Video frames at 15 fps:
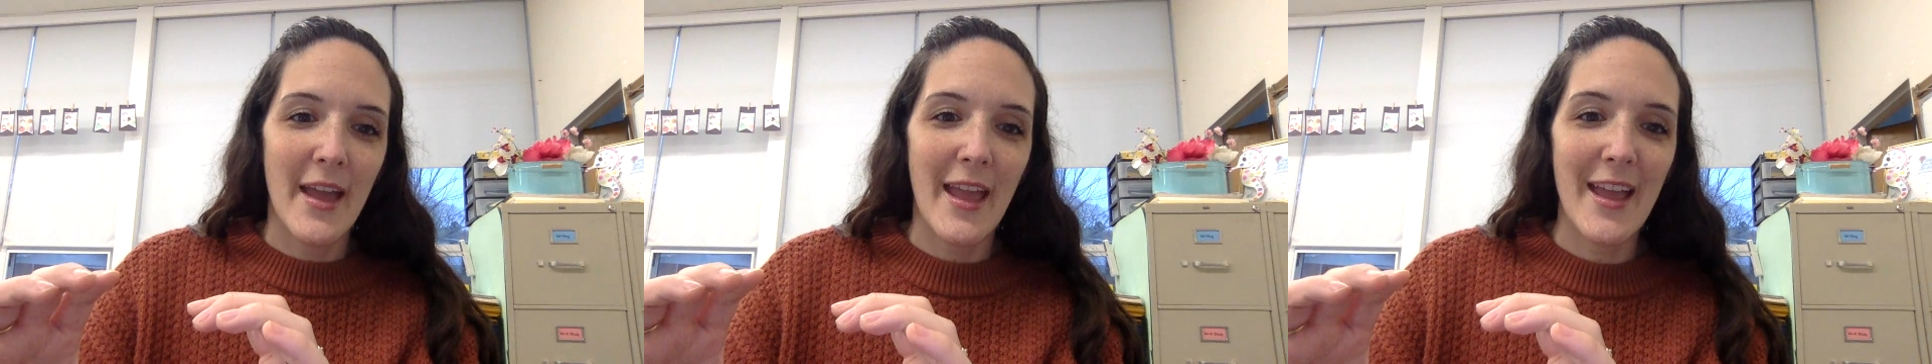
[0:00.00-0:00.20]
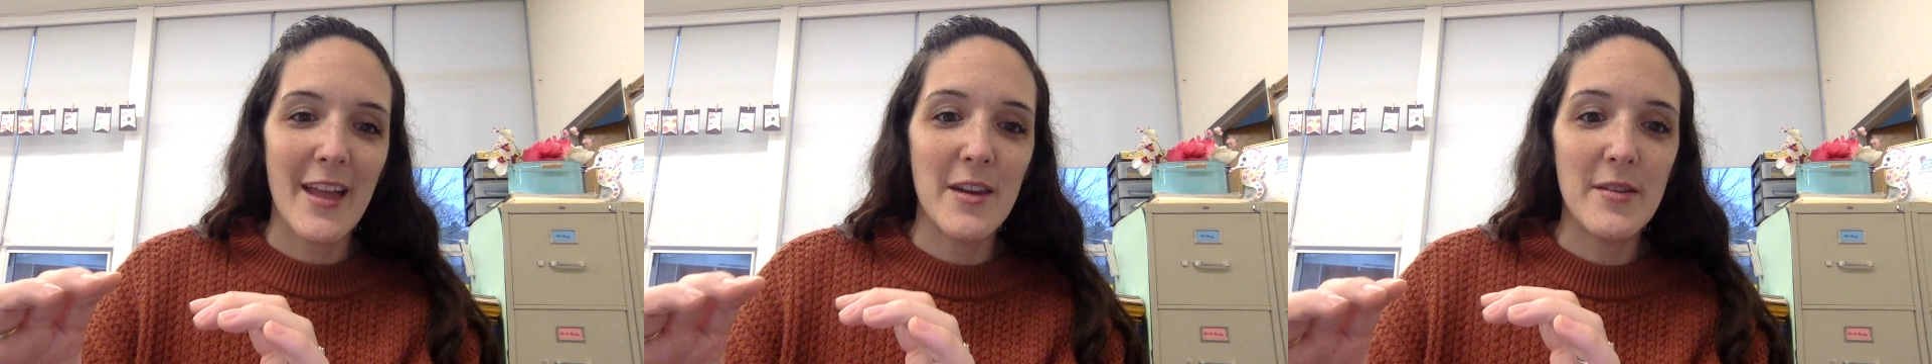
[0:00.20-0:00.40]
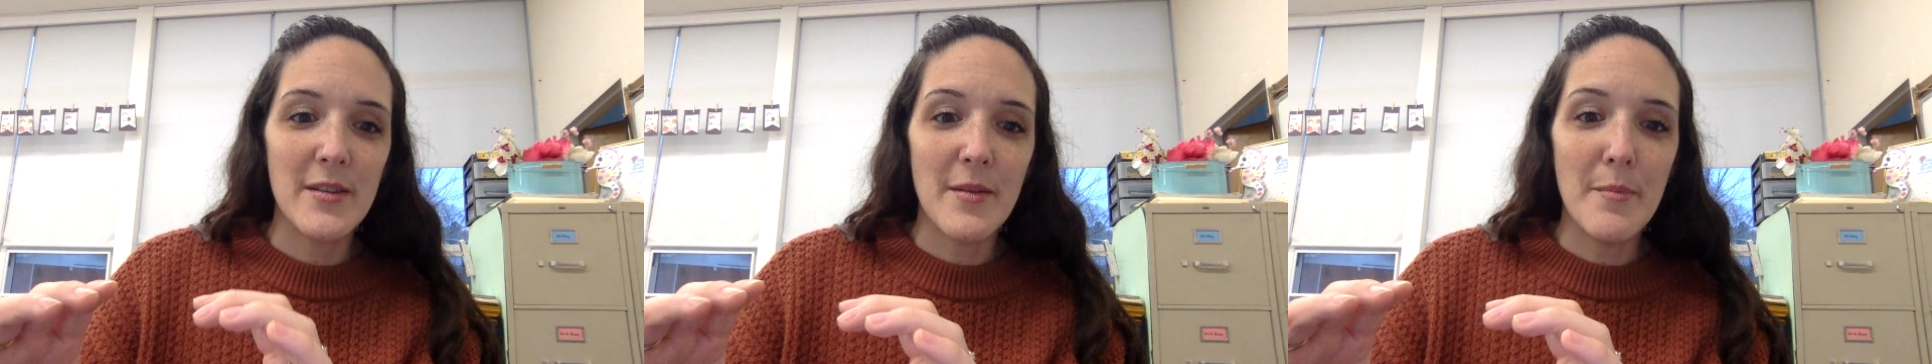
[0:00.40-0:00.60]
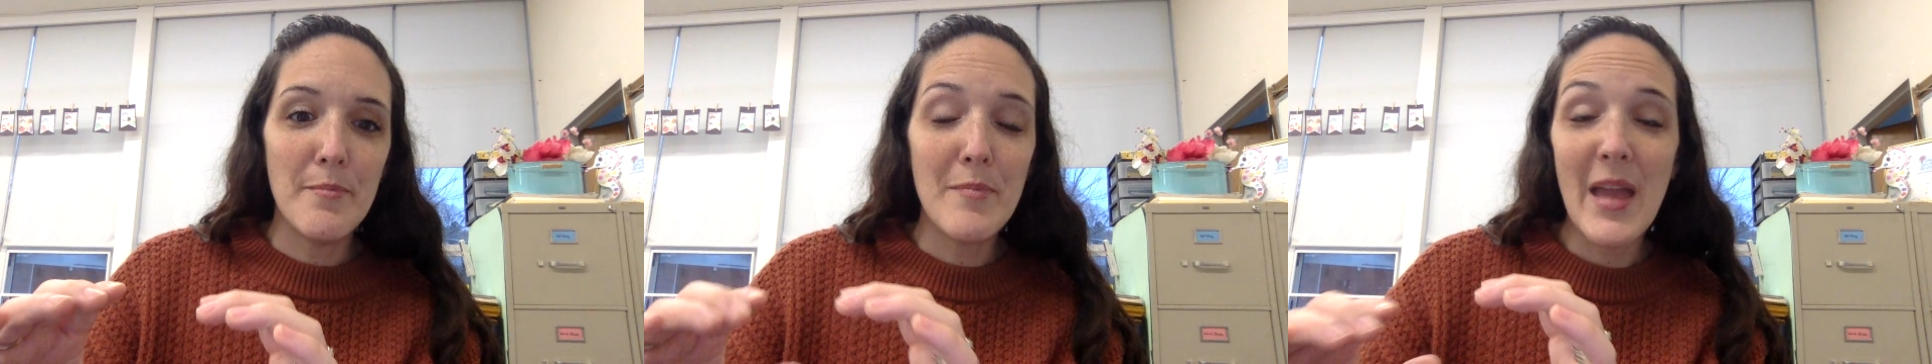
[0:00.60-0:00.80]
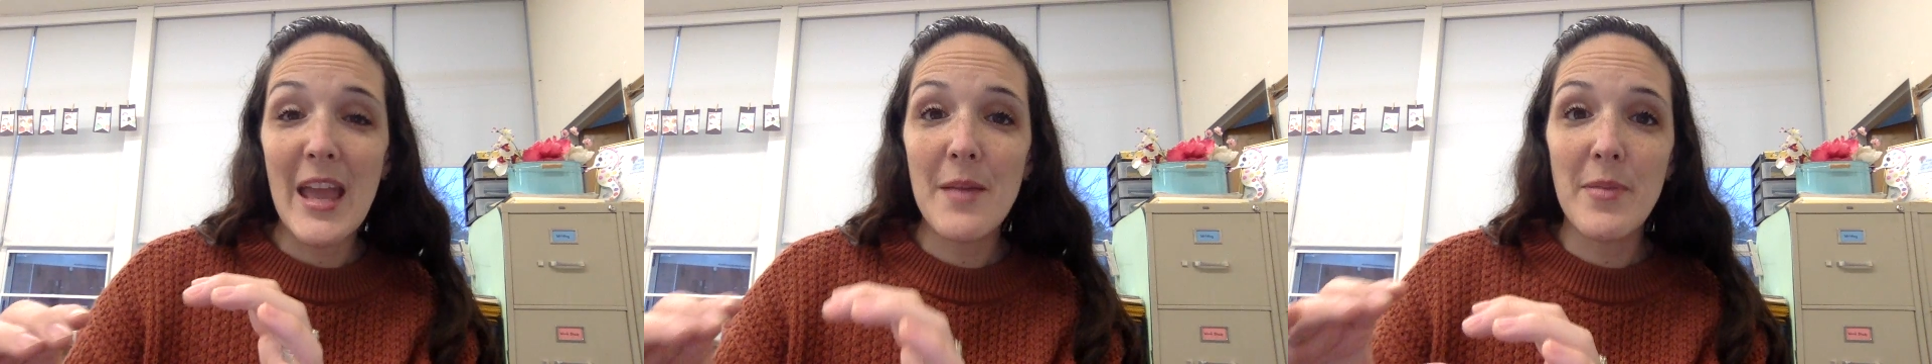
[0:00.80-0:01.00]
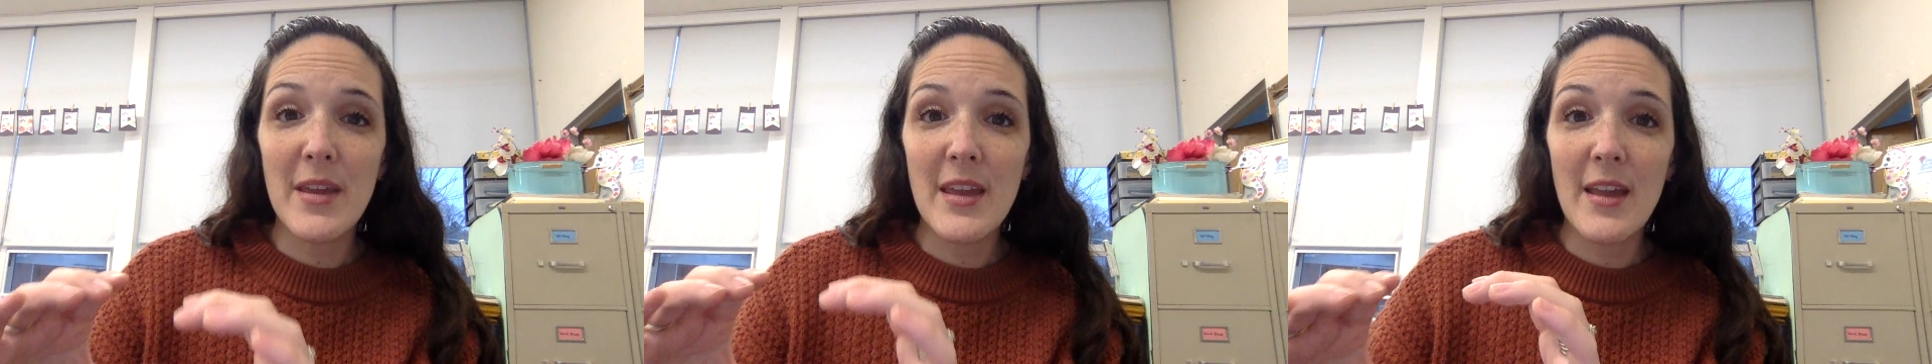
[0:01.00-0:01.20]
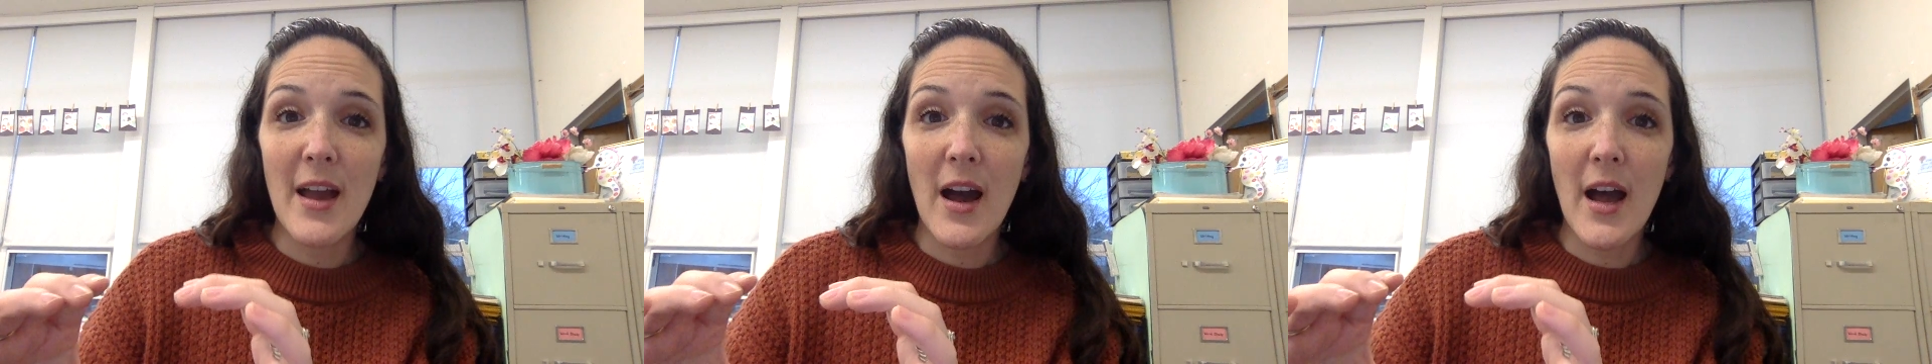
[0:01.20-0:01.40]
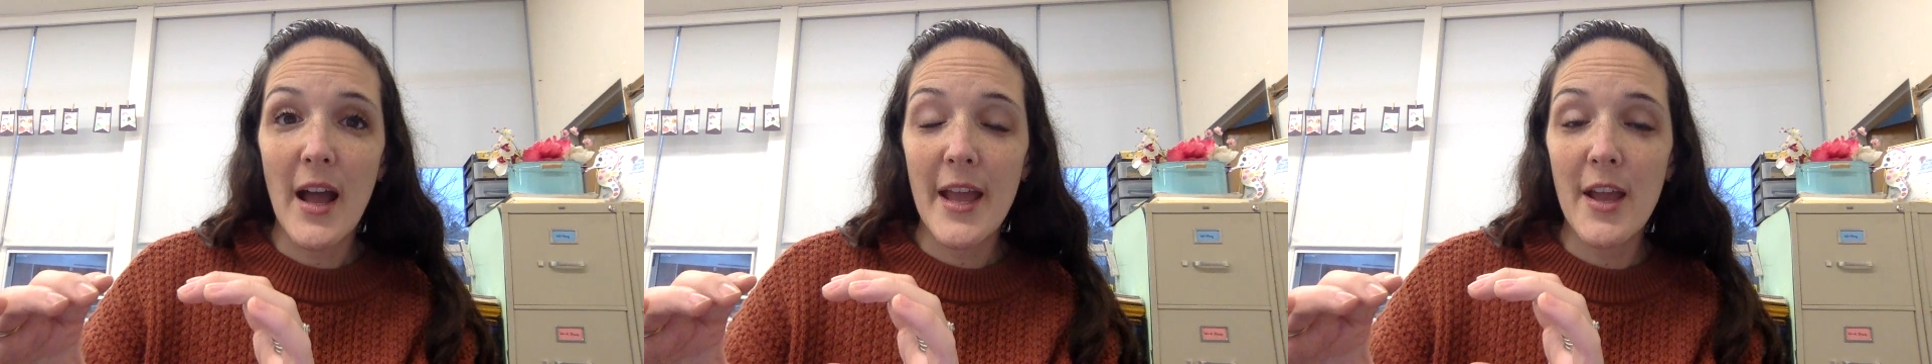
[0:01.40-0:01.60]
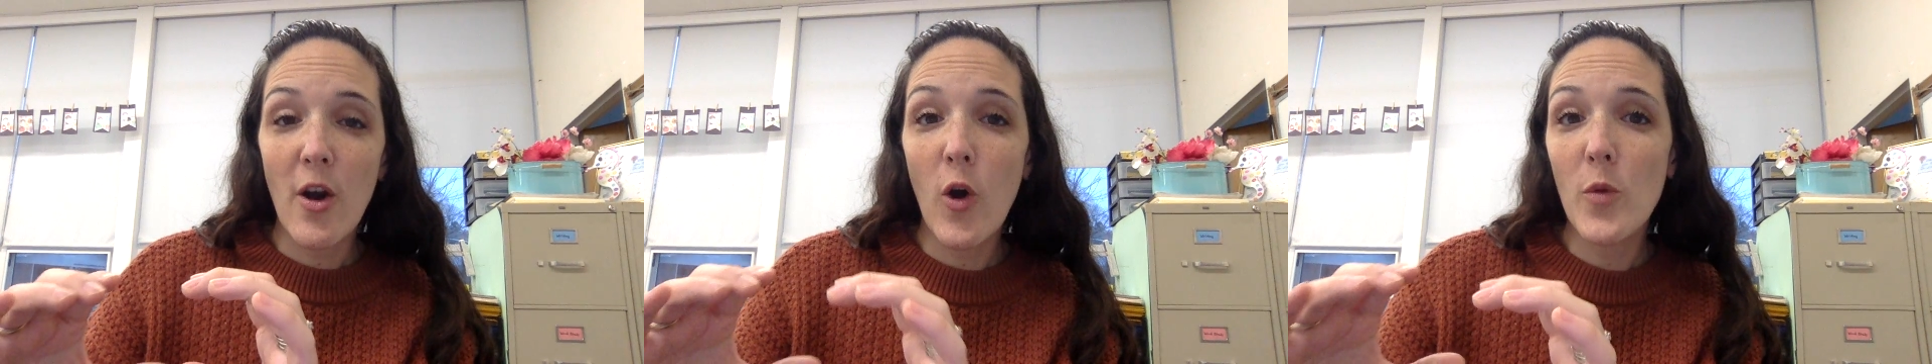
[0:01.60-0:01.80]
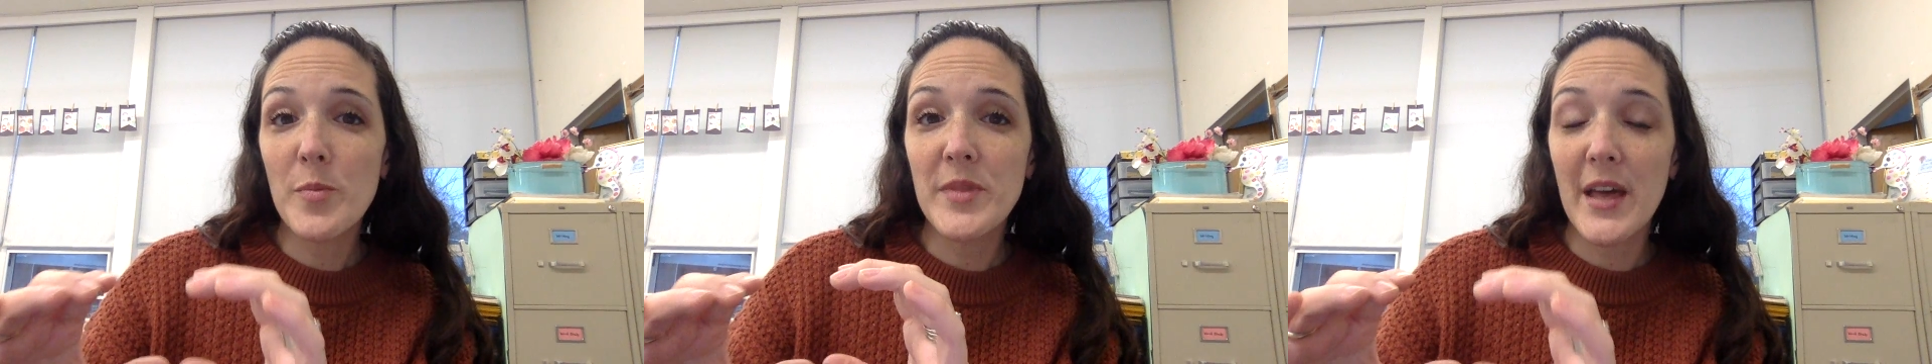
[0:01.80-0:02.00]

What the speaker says: and maybe I hope